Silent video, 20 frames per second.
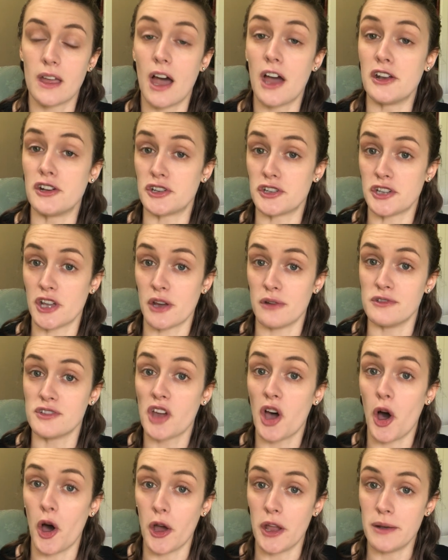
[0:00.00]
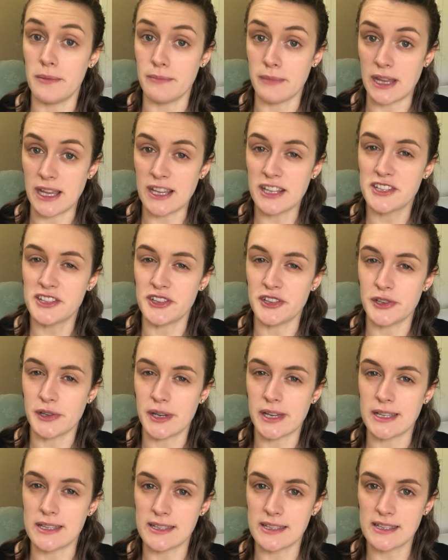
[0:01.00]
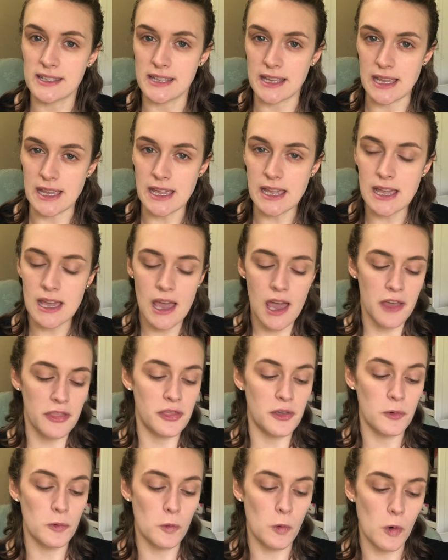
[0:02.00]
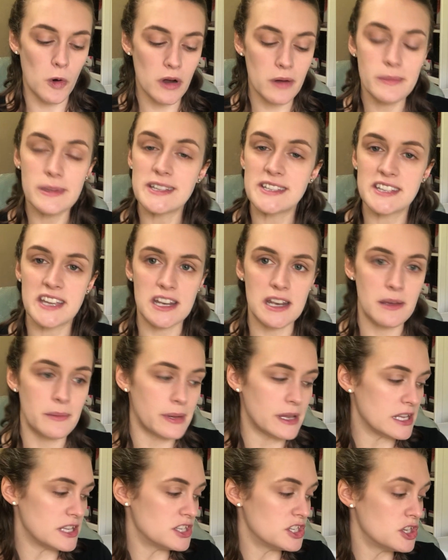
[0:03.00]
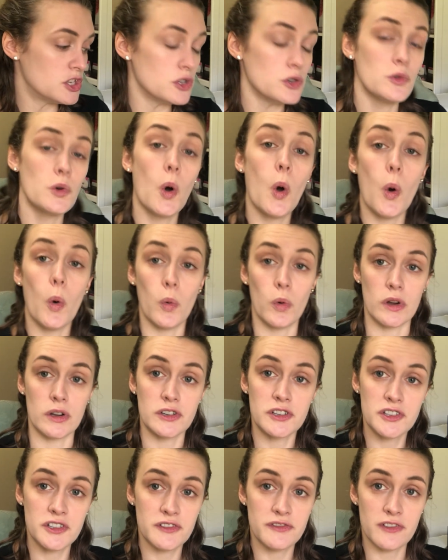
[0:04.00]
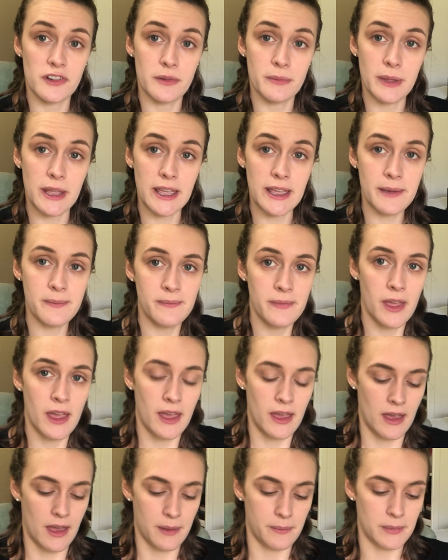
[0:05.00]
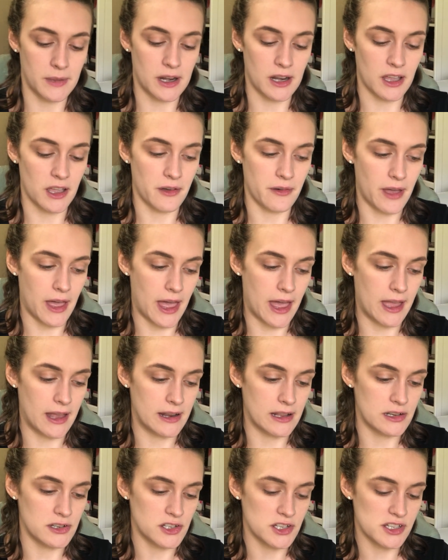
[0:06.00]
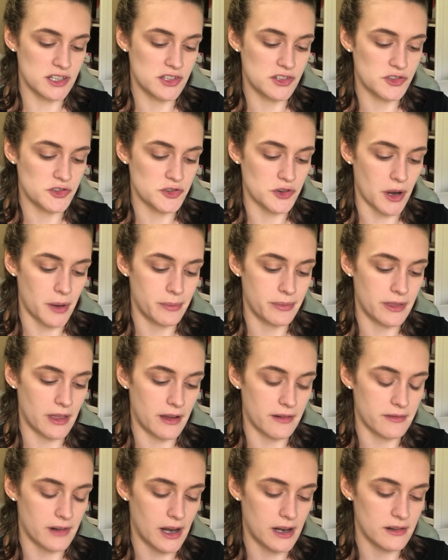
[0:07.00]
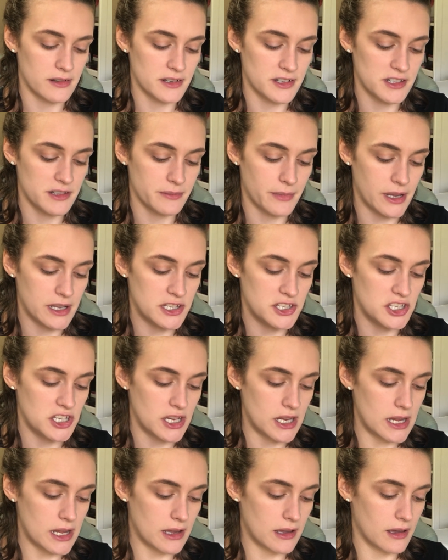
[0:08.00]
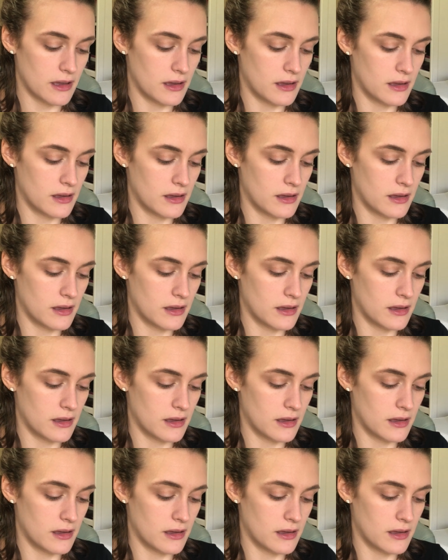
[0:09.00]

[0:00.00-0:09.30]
undertones on me so you can see. The warm is gonna be too orange for me. I'm gonna go ahead and just stripe that right onto my cheek,